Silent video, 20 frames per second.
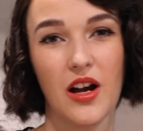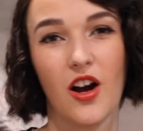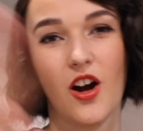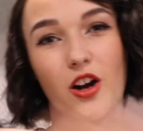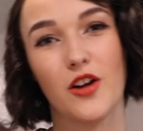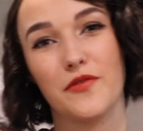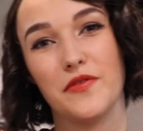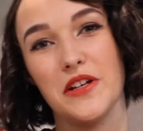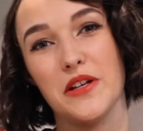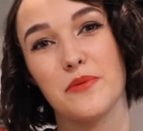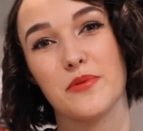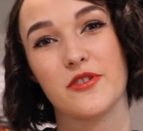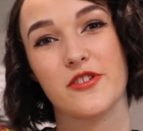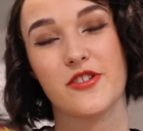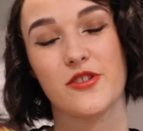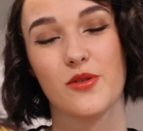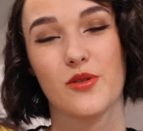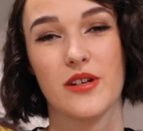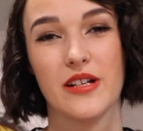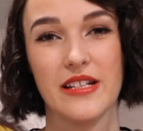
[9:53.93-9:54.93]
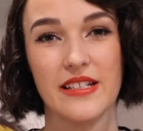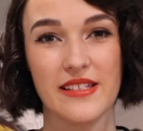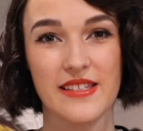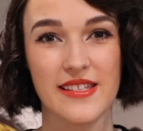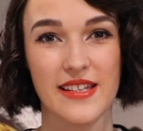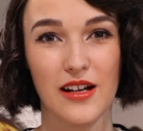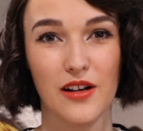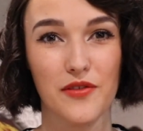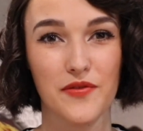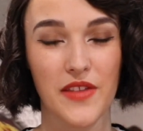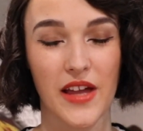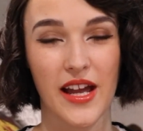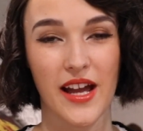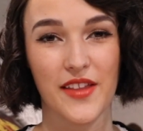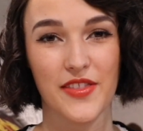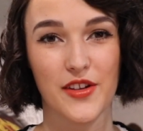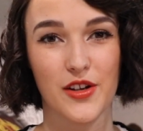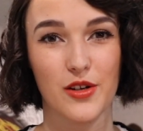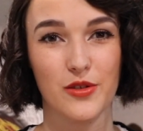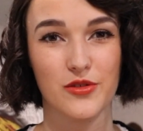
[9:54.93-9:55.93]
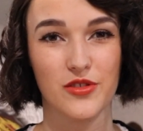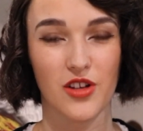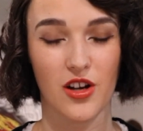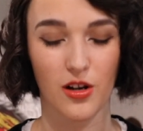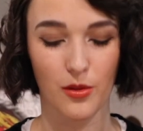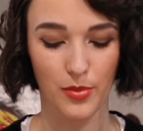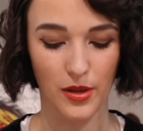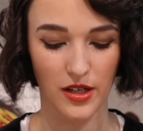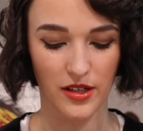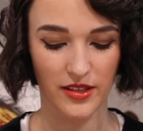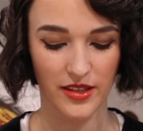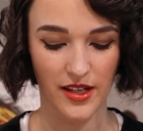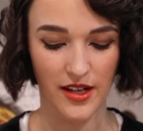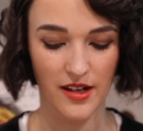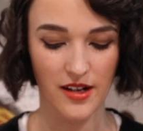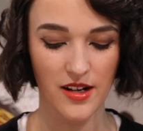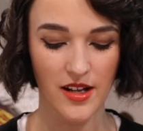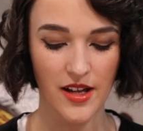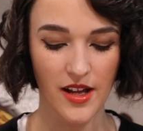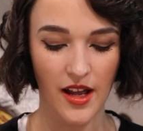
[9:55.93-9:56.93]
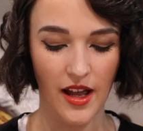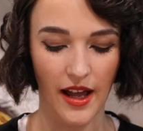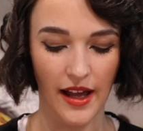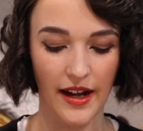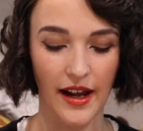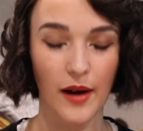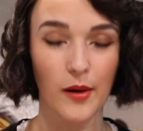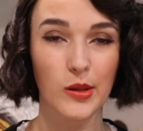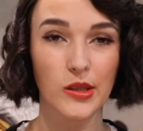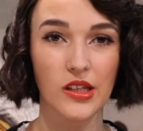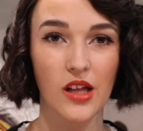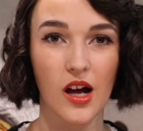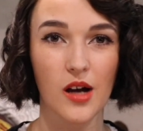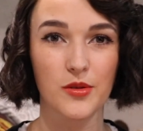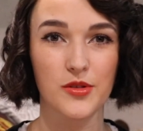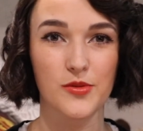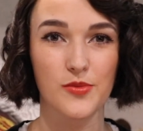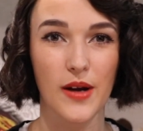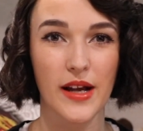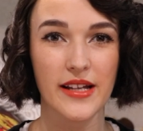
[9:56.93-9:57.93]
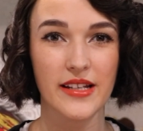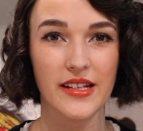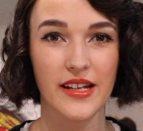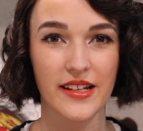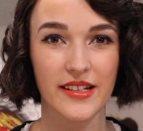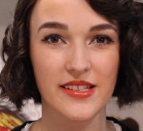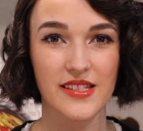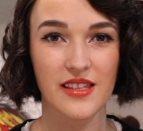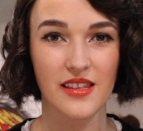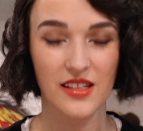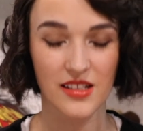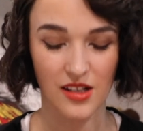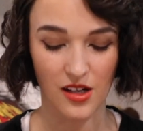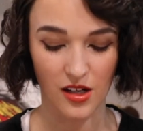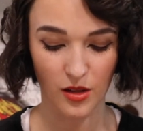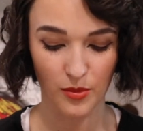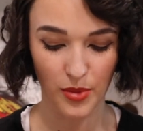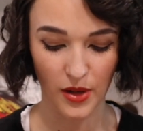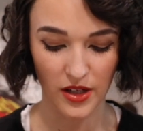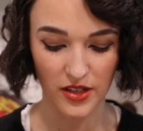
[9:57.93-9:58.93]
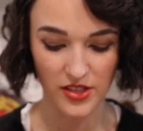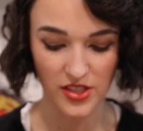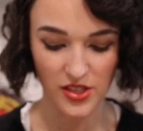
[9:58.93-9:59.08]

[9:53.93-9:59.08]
RV resort itself. They had their own dog park there, and our lot was right next to the dog park,